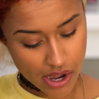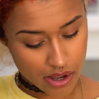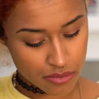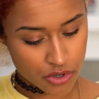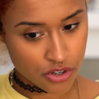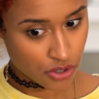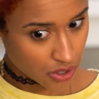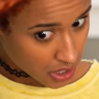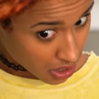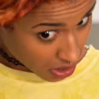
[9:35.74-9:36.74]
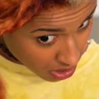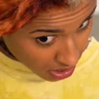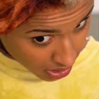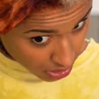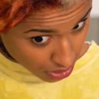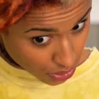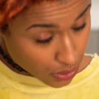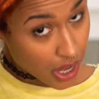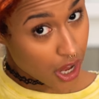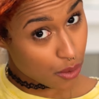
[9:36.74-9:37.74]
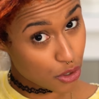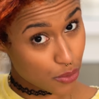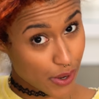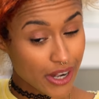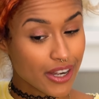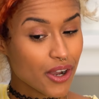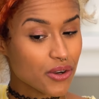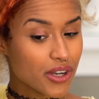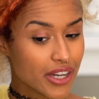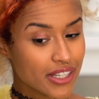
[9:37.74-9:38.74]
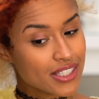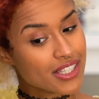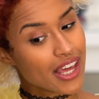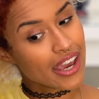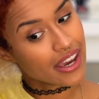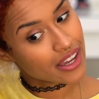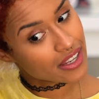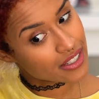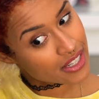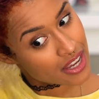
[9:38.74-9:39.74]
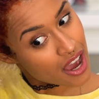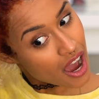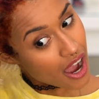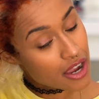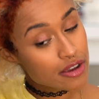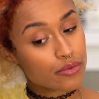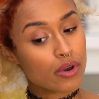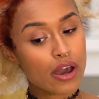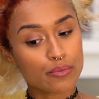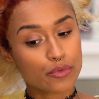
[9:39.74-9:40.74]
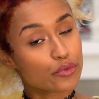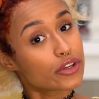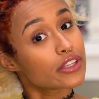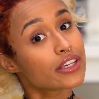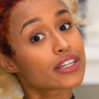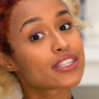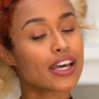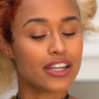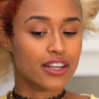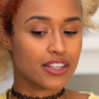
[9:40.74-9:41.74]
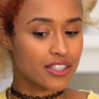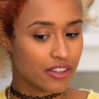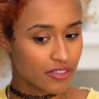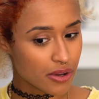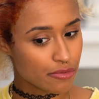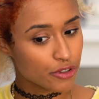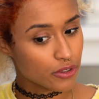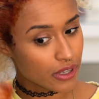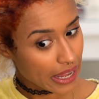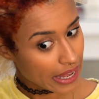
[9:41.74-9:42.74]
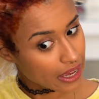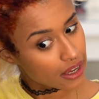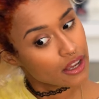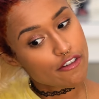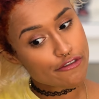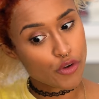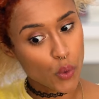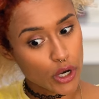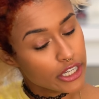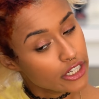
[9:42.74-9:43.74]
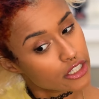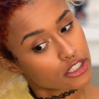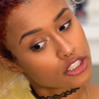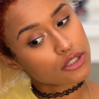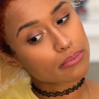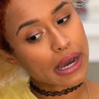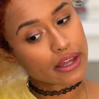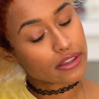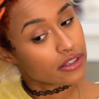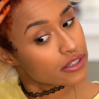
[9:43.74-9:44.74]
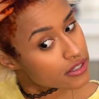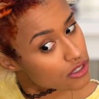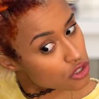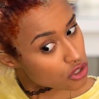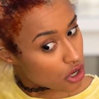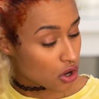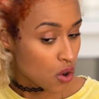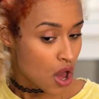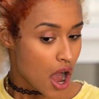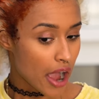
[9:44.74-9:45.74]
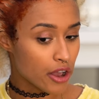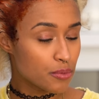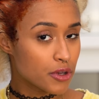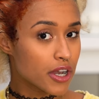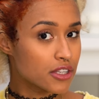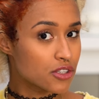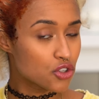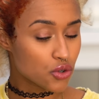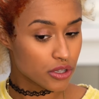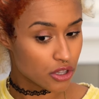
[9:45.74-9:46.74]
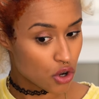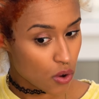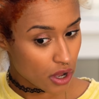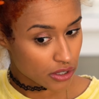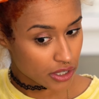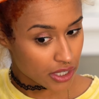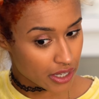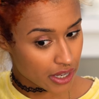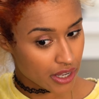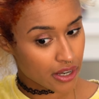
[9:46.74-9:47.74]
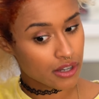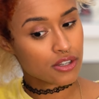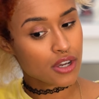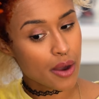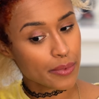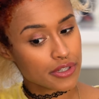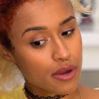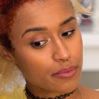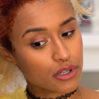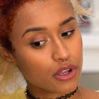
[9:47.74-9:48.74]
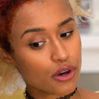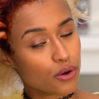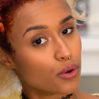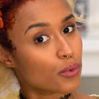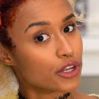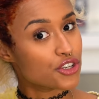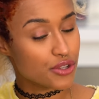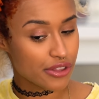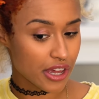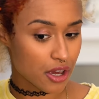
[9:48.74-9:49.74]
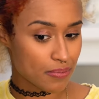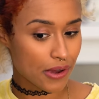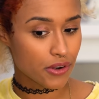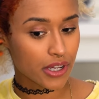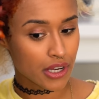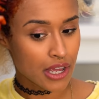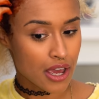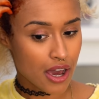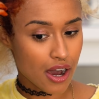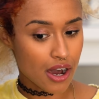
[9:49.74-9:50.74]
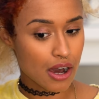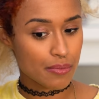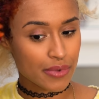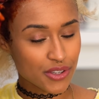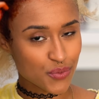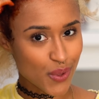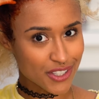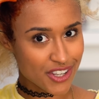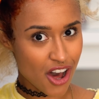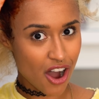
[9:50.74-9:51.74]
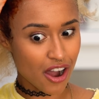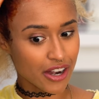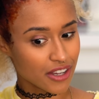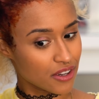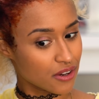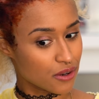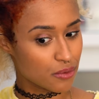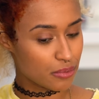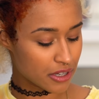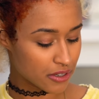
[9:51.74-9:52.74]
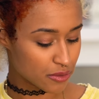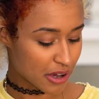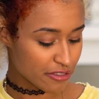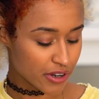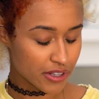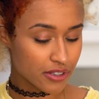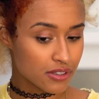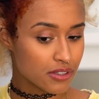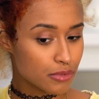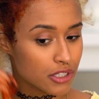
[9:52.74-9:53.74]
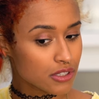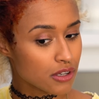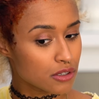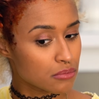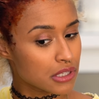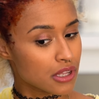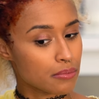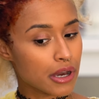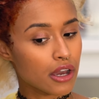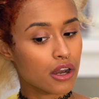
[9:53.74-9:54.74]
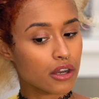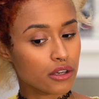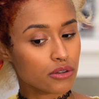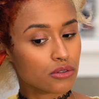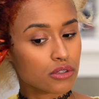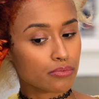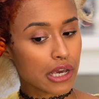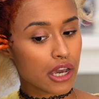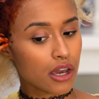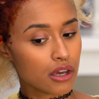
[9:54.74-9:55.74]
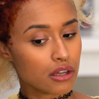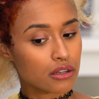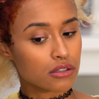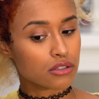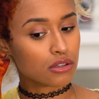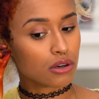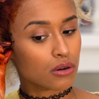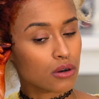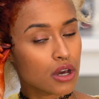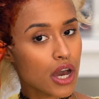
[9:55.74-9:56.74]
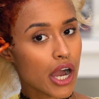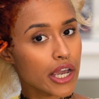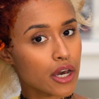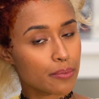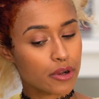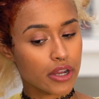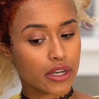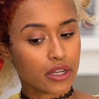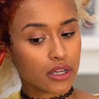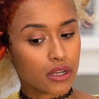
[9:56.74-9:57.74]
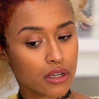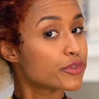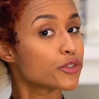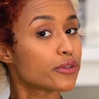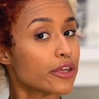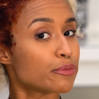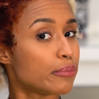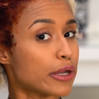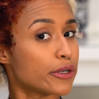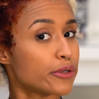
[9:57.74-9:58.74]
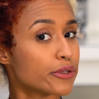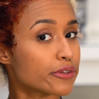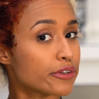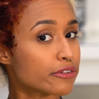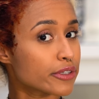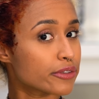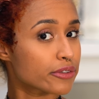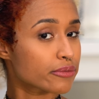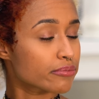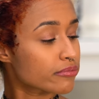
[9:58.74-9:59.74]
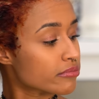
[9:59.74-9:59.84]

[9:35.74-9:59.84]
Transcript: I'm shooting on a new camera right now, guys, and I am really excited. I saved up for like 40 years to buy this. So I hope you guys enjoyed the quality and comment down below what you think about it. Um, as well as the audio because my friends be telling me that my audio is bad. So I upgraded. So guys better notice a difference.